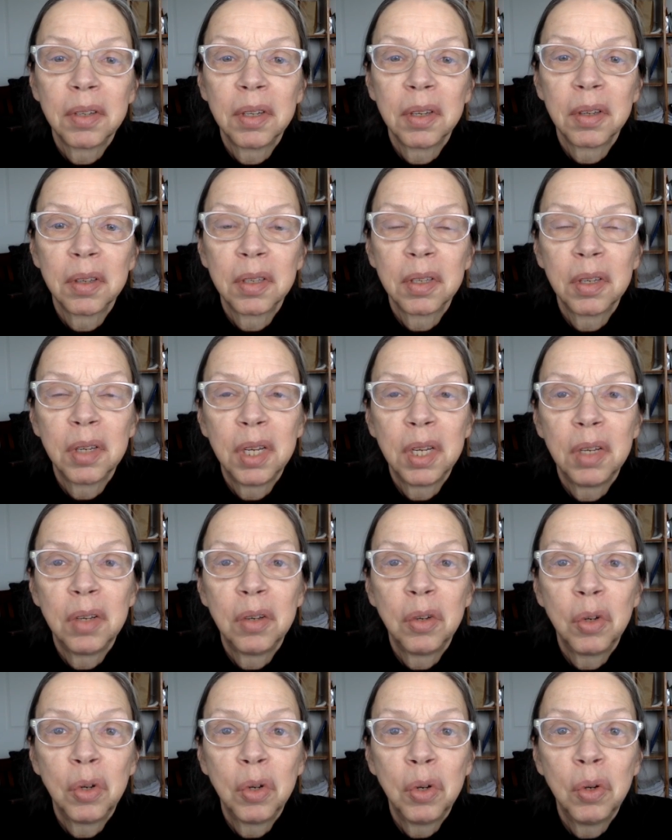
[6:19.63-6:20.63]
you'll see
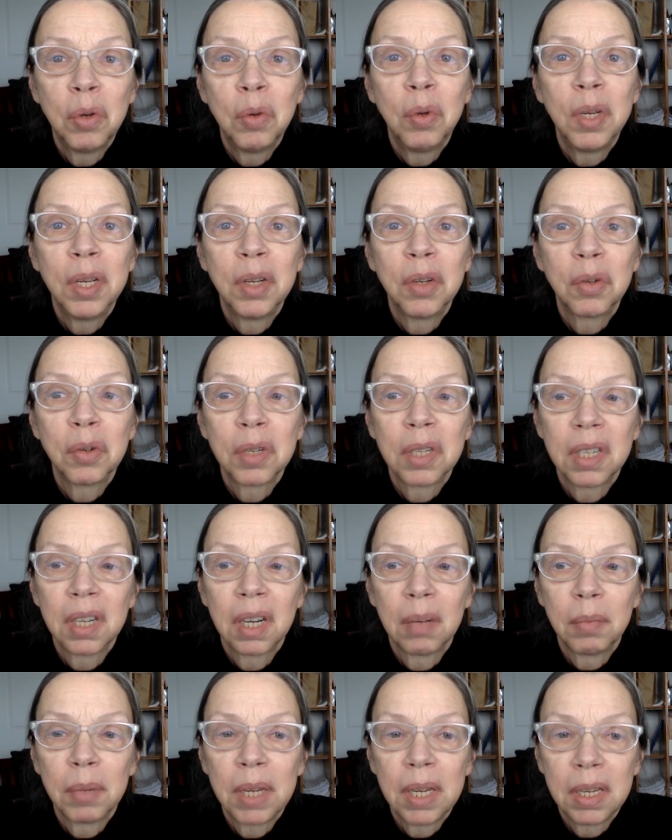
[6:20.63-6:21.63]
2
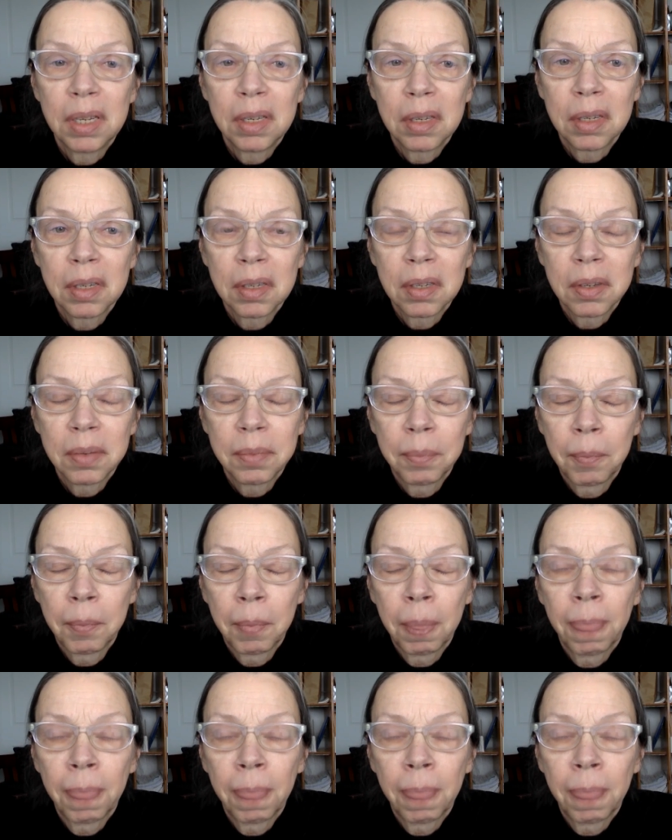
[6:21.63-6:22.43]
interesting pieces.